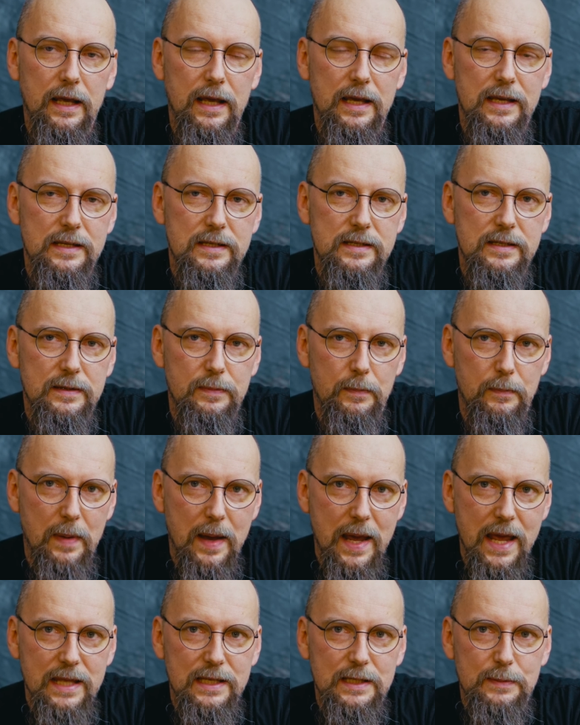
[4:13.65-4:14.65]
is
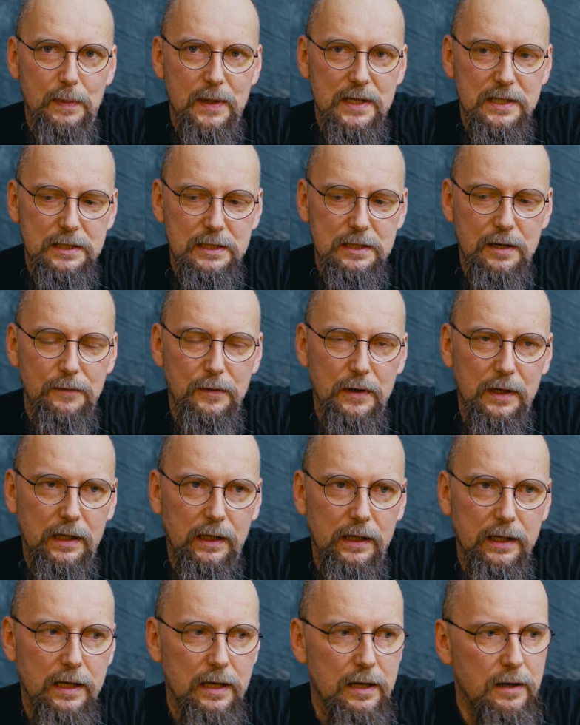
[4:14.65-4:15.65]
made
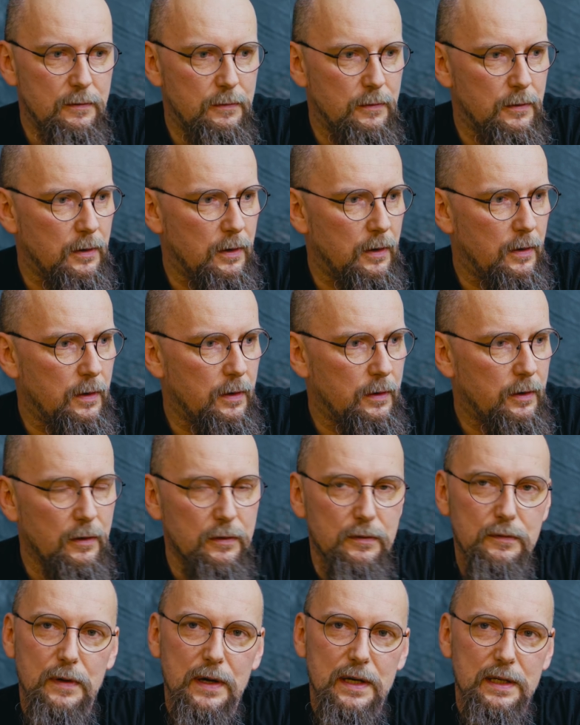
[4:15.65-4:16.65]
specifically for
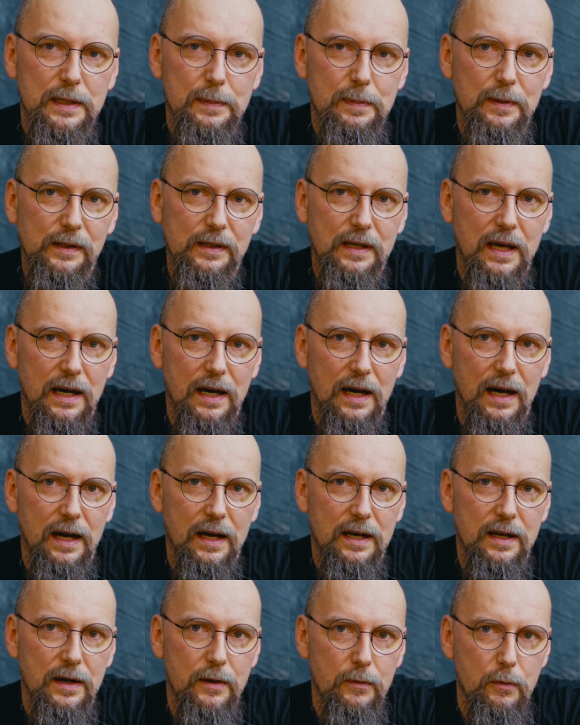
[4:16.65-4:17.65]
convertible
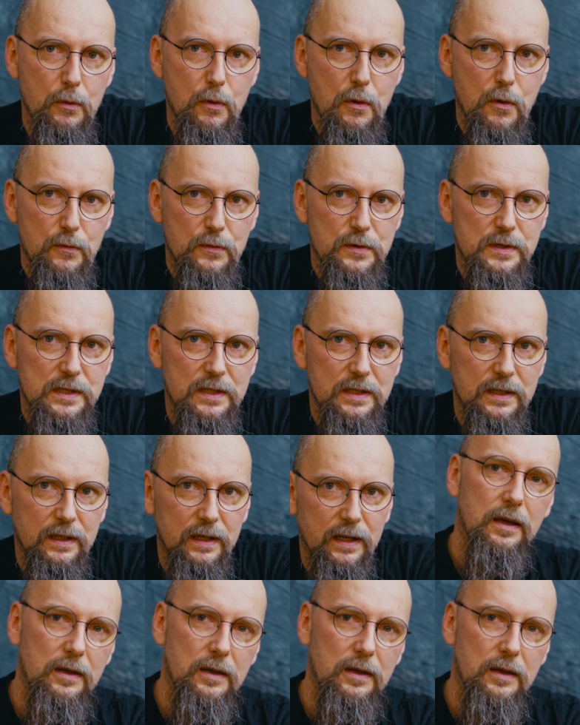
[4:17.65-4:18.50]
car roofs.